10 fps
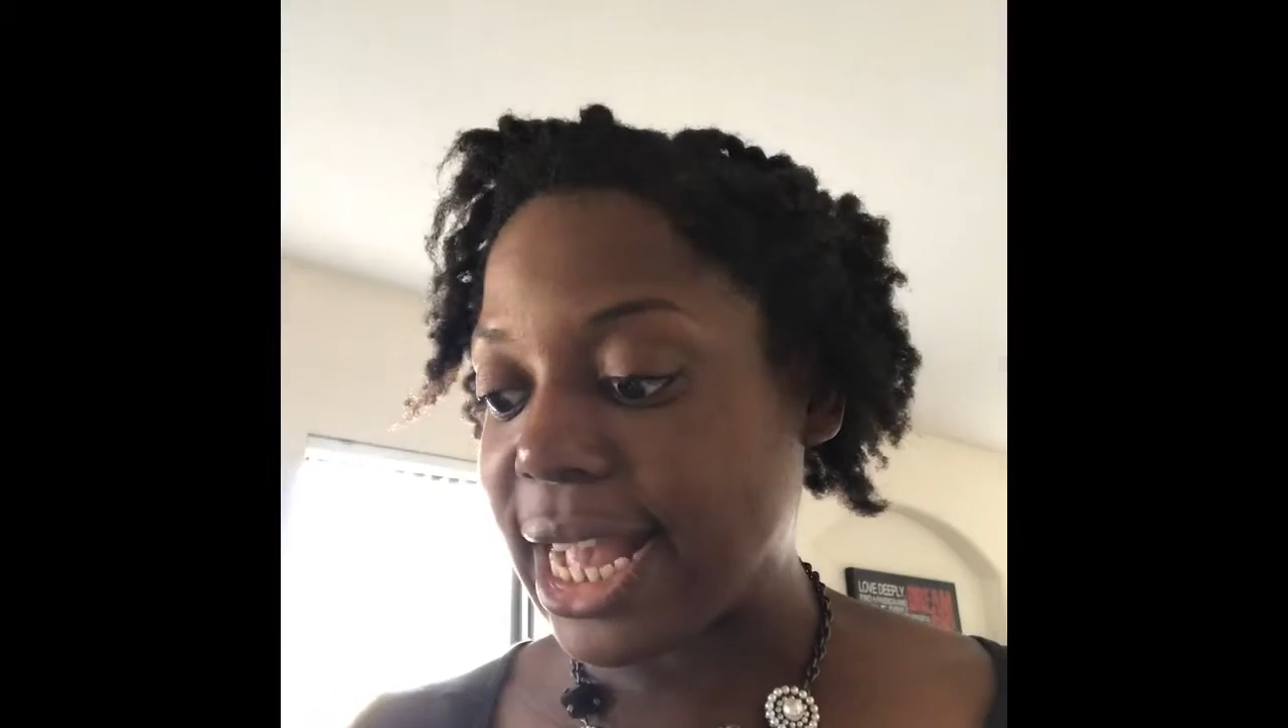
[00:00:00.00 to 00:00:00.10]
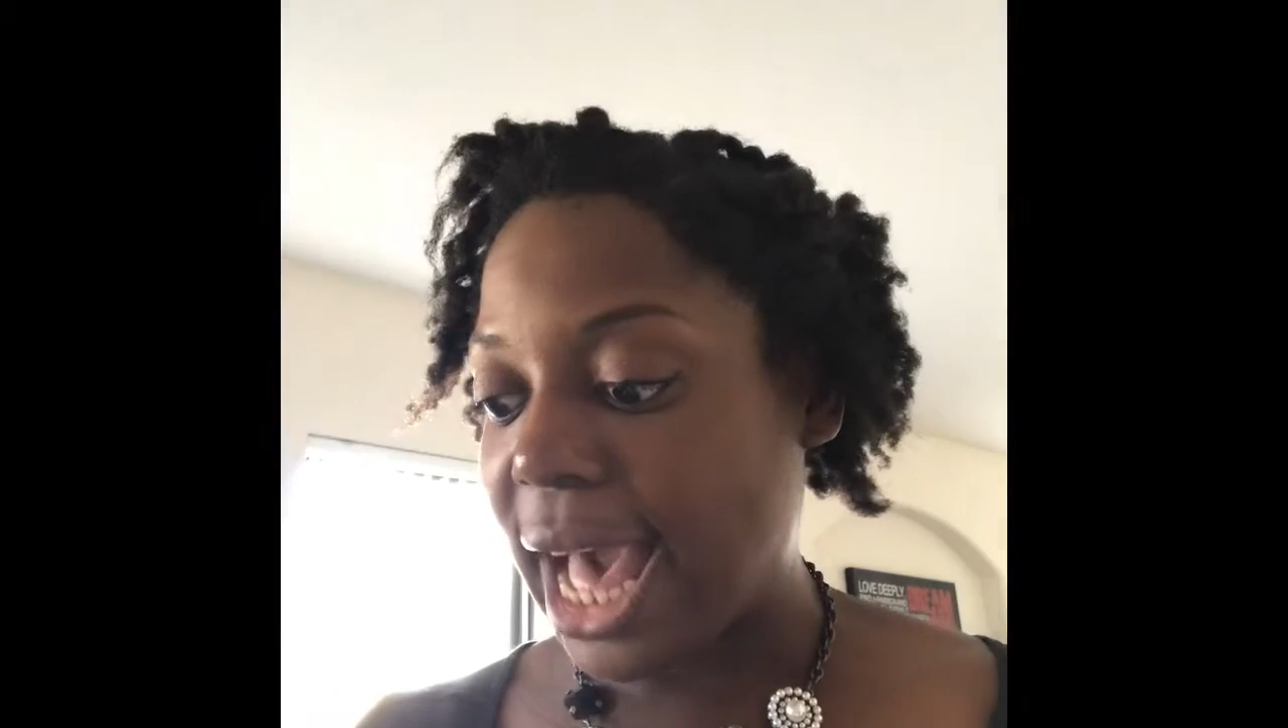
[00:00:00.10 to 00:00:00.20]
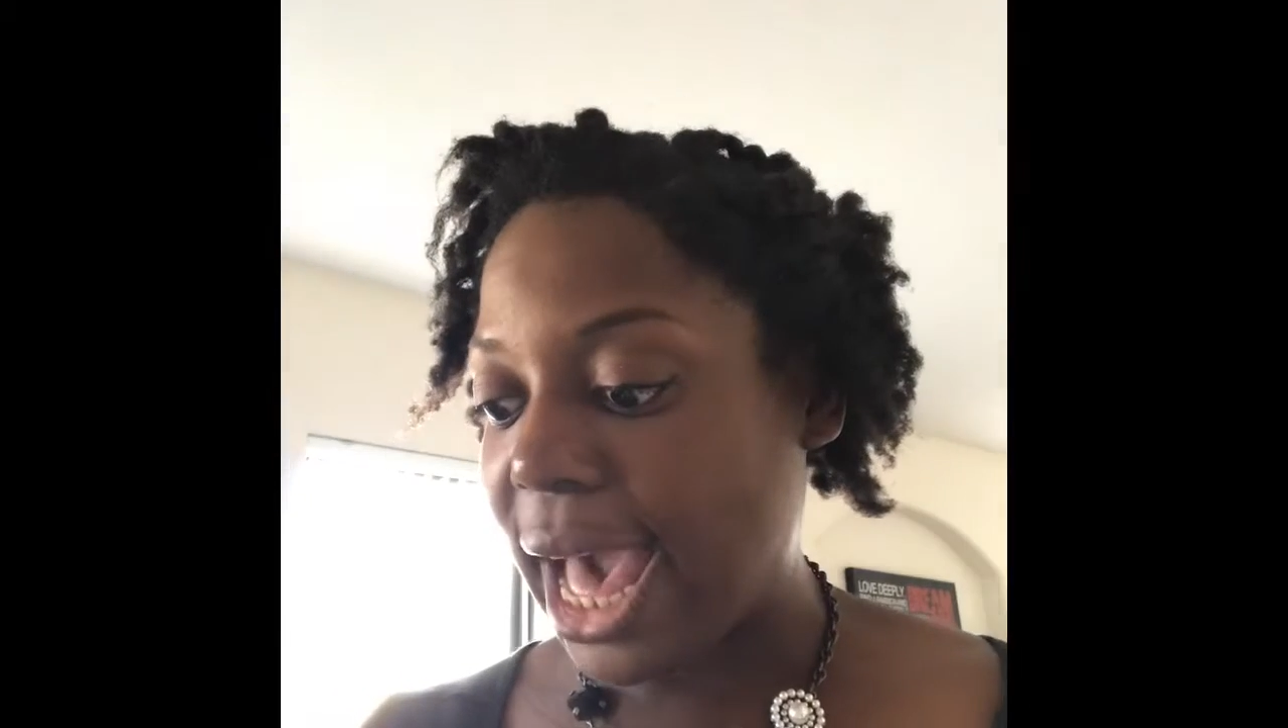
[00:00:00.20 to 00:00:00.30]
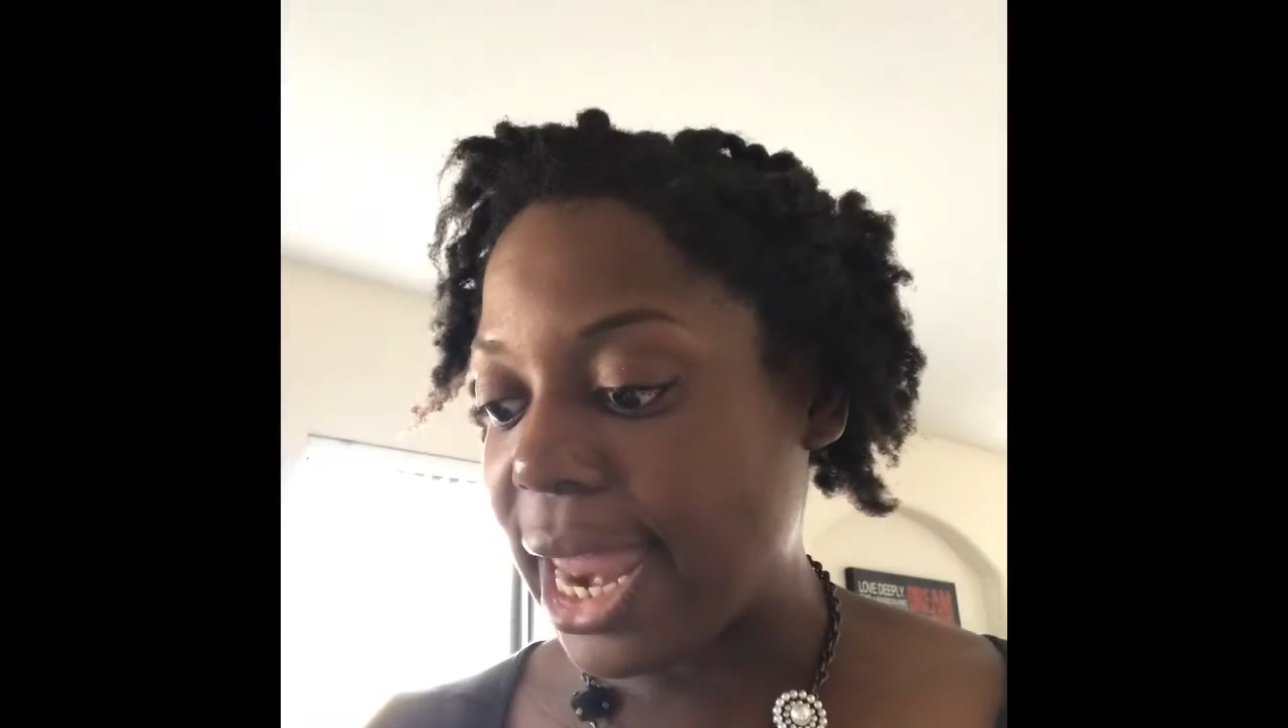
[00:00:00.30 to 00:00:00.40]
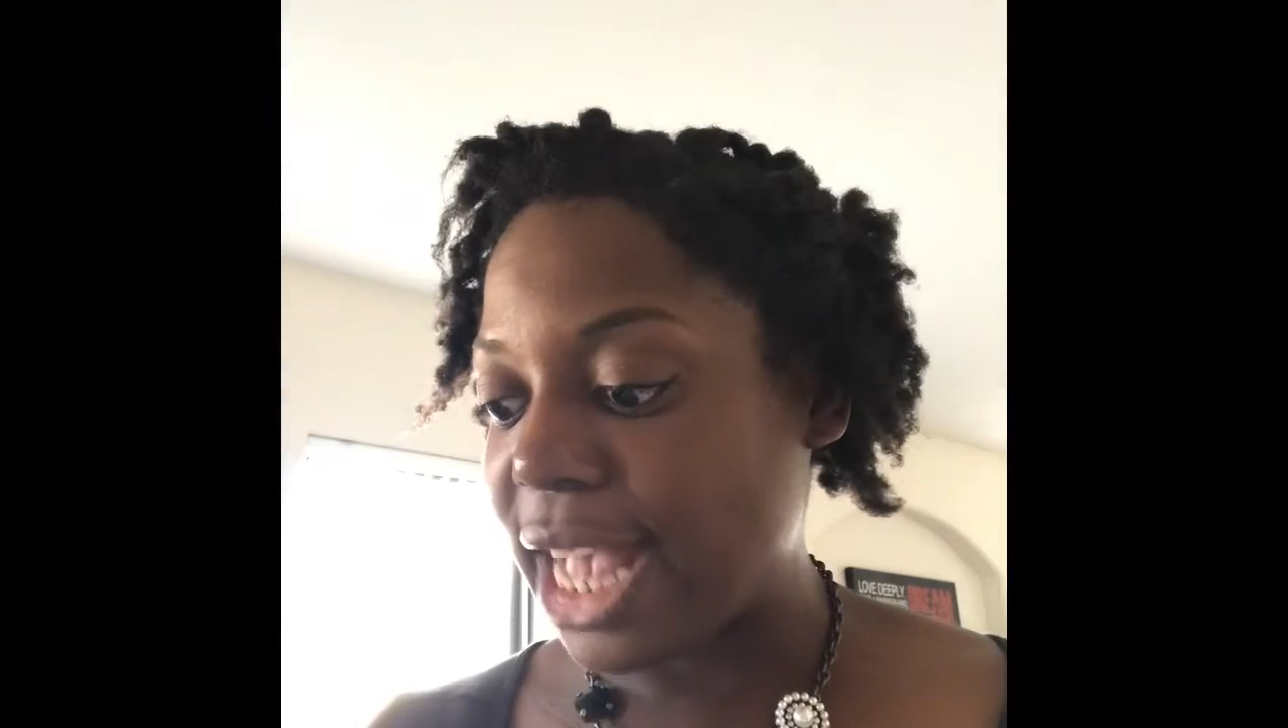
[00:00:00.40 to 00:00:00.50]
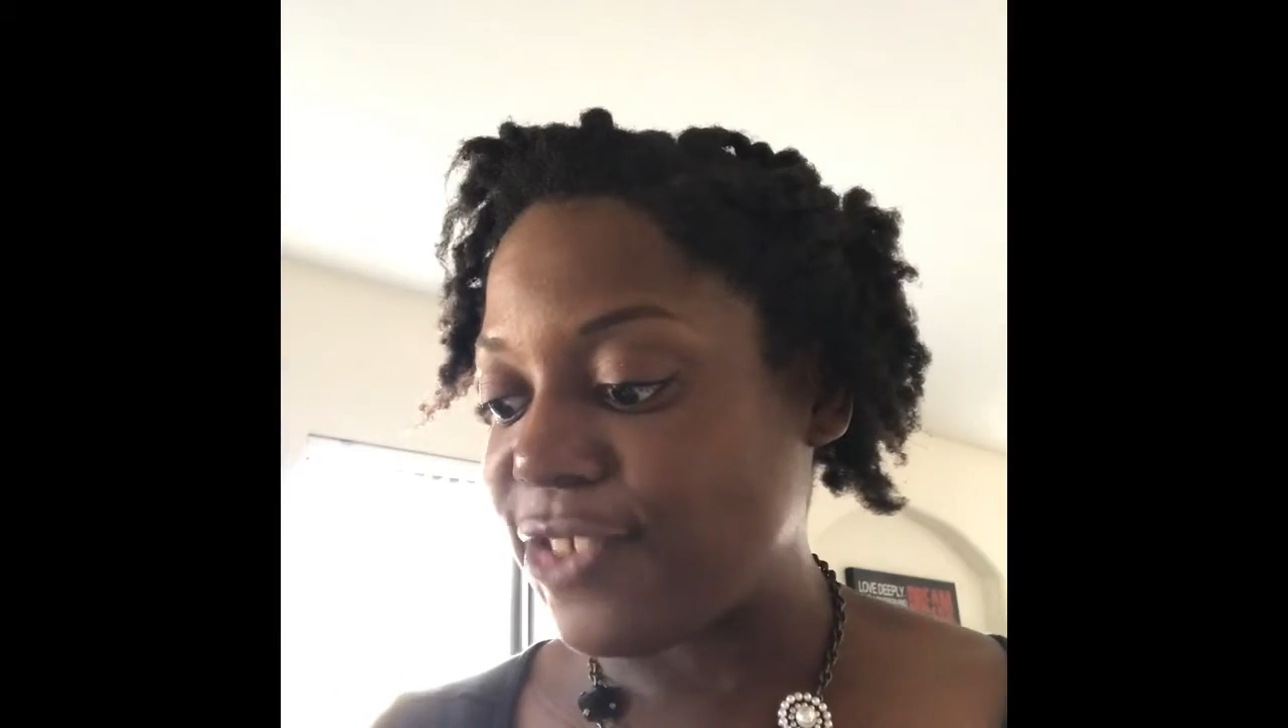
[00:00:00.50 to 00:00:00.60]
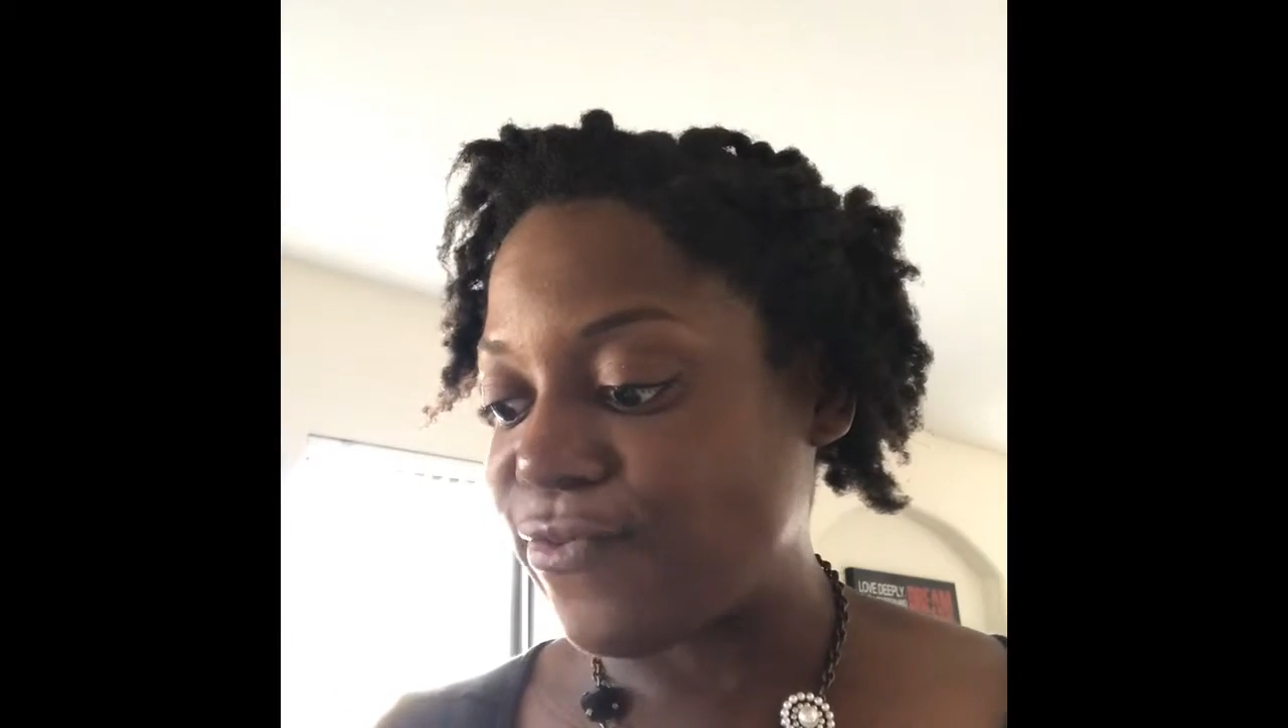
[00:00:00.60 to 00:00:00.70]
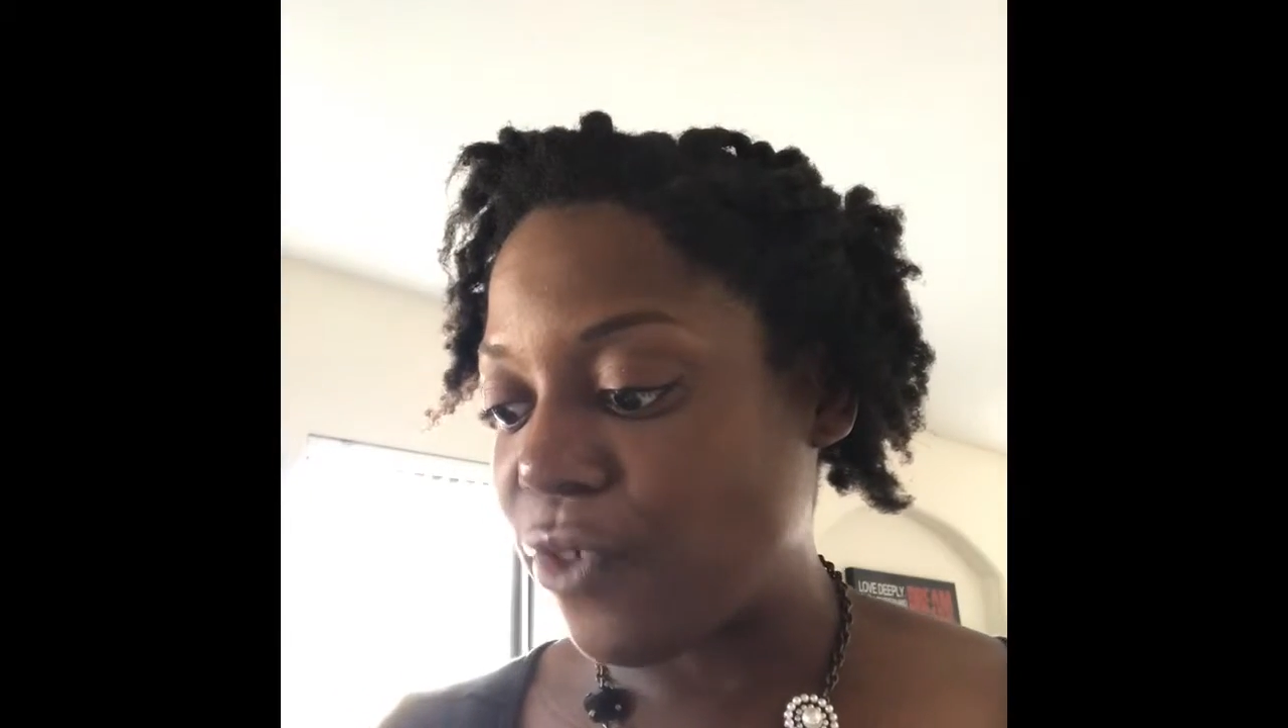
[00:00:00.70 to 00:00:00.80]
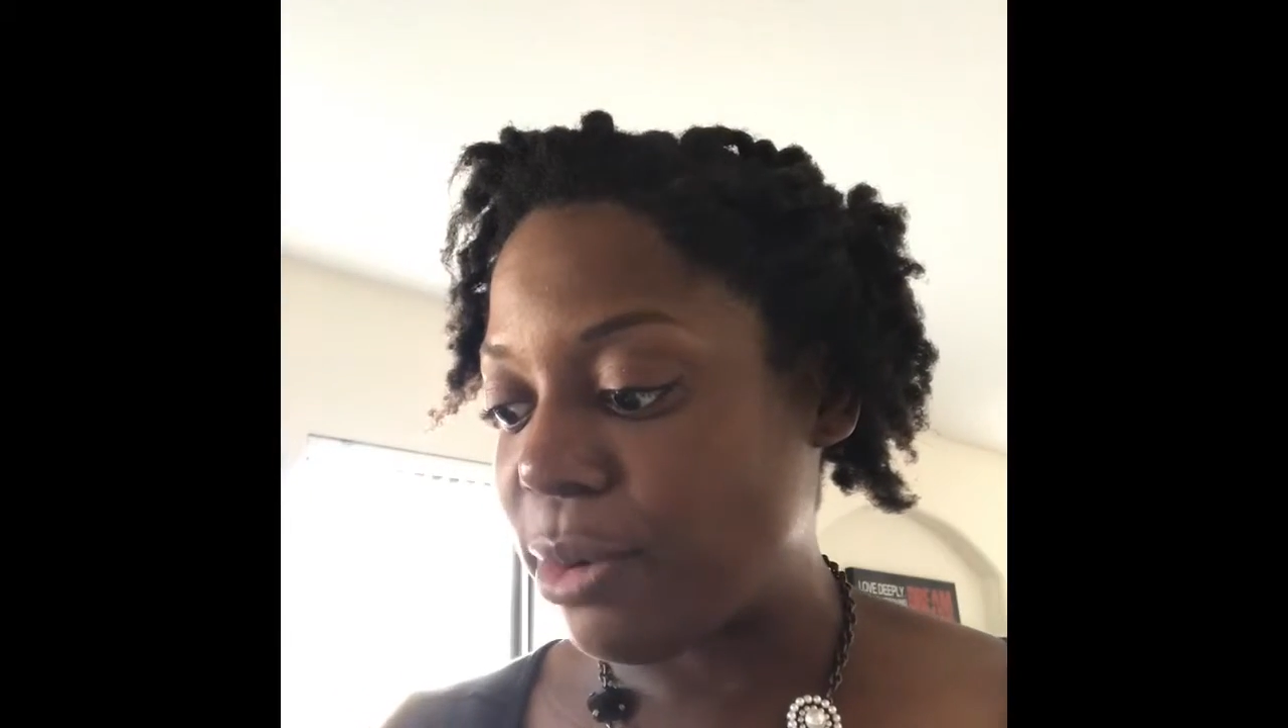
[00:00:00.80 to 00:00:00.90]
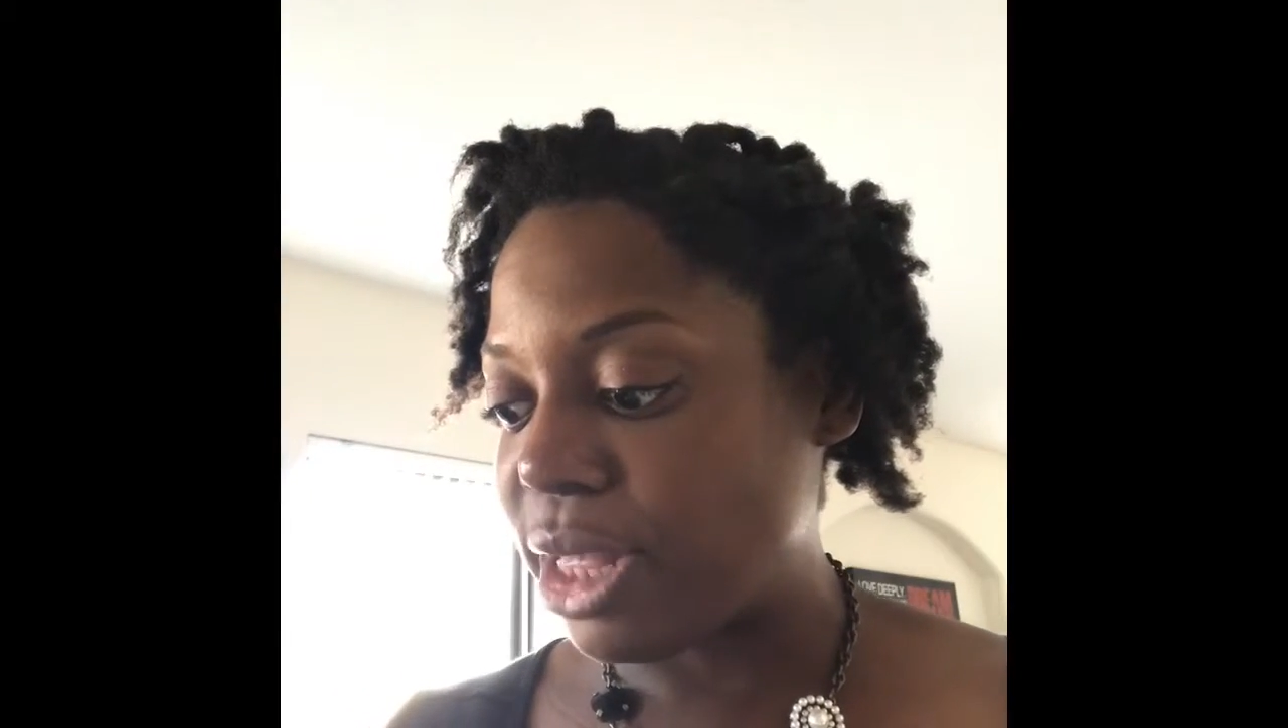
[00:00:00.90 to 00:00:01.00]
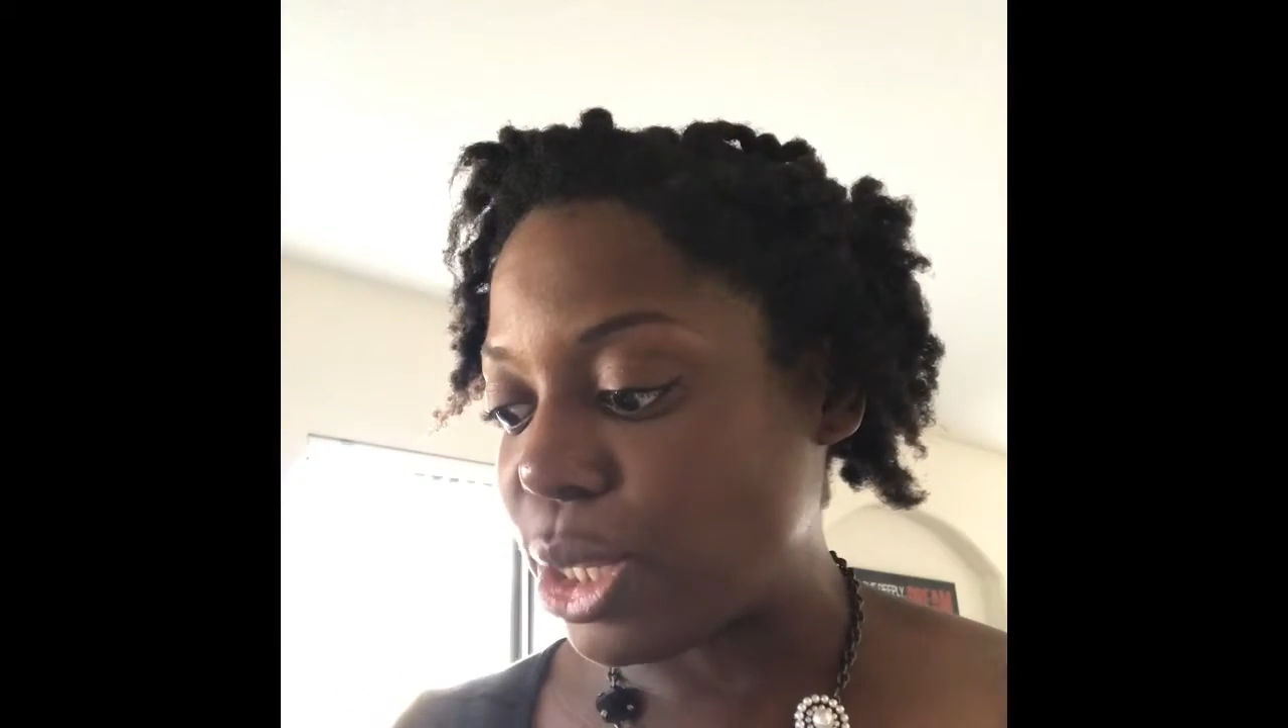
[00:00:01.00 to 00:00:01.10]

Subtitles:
God has formed